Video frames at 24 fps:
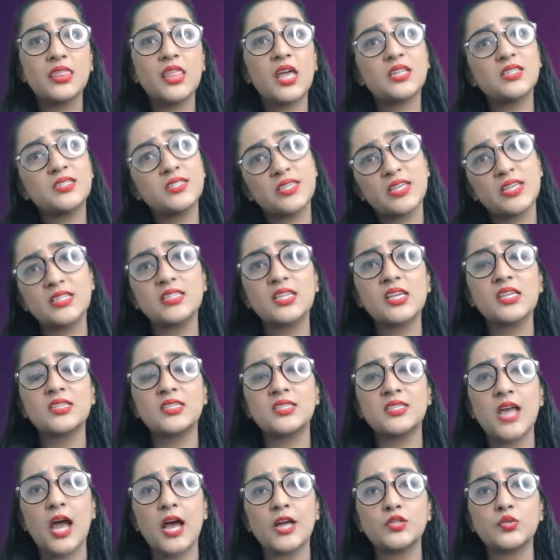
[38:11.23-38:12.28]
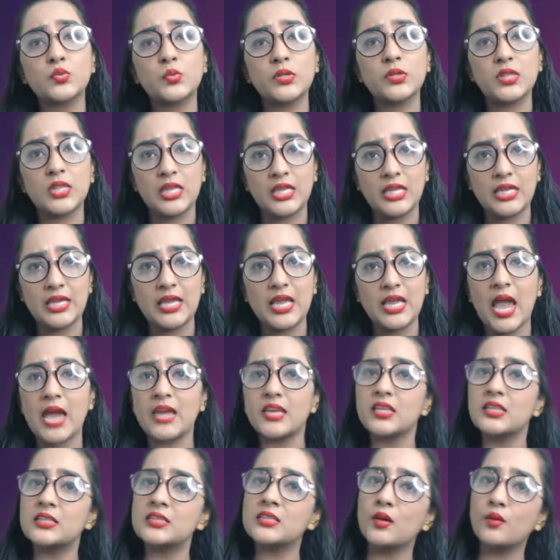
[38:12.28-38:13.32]
that since it starts with E
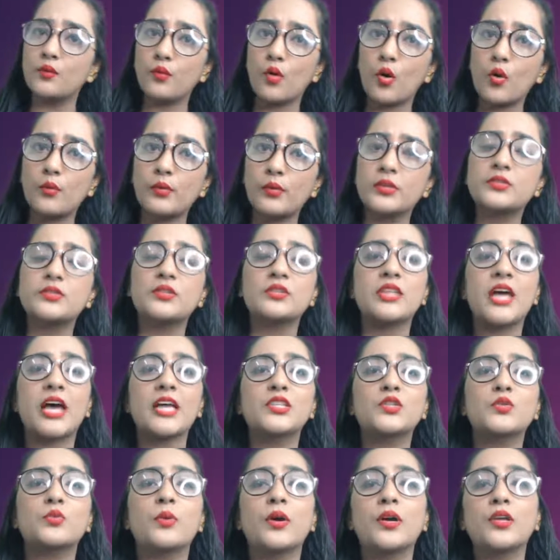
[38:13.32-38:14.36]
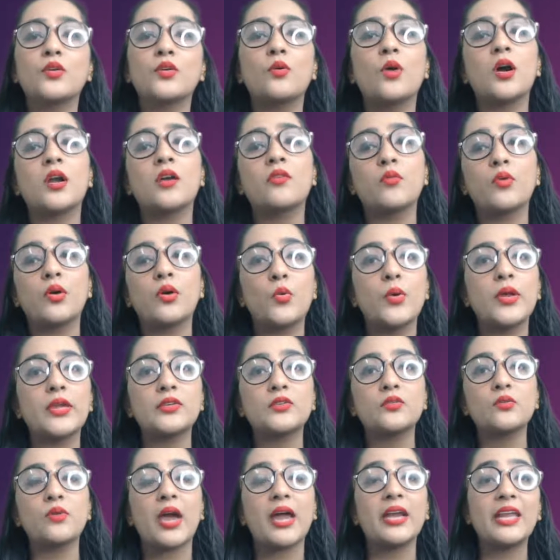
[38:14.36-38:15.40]
and it's a vowel, so that's why you are going
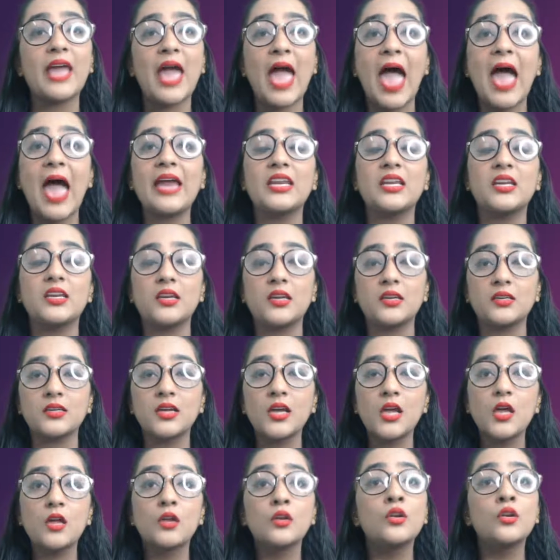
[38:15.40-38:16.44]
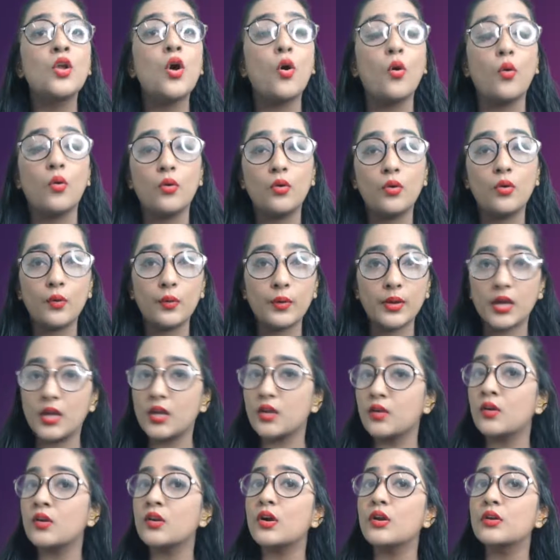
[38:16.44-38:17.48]
to add an in it. No, okay,
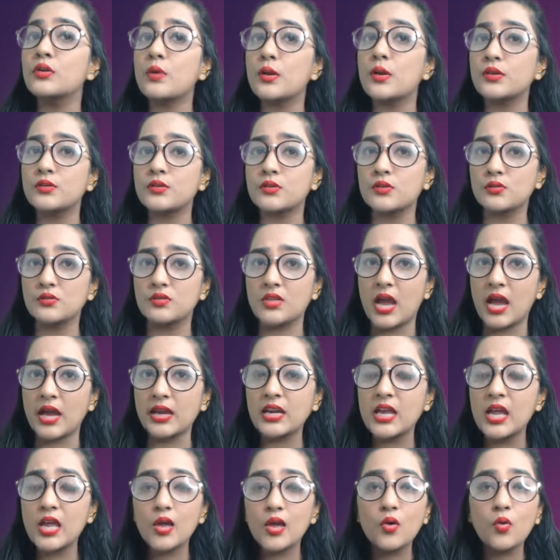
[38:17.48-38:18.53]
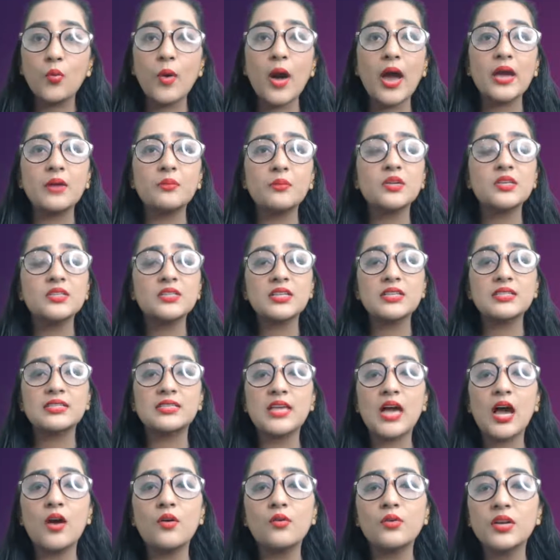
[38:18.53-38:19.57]
you're not going to do that. Why? Because the
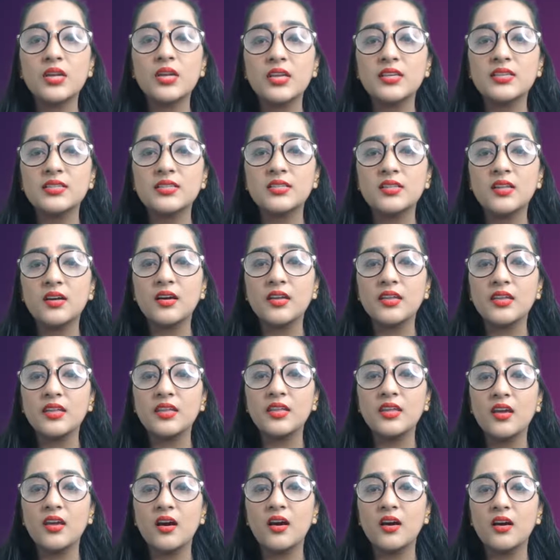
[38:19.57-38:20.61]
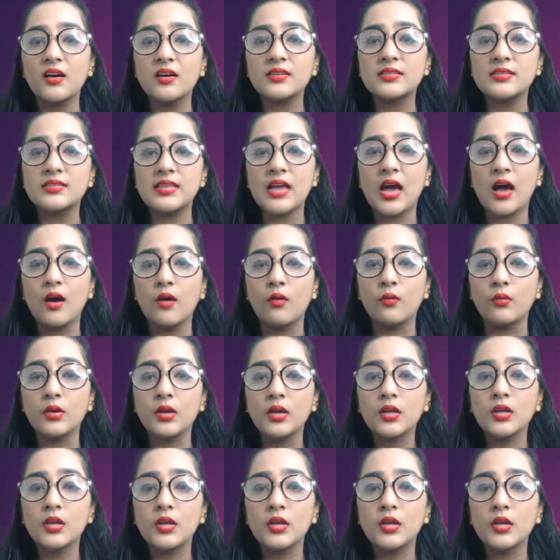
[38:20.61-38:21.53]
sound is the y sound.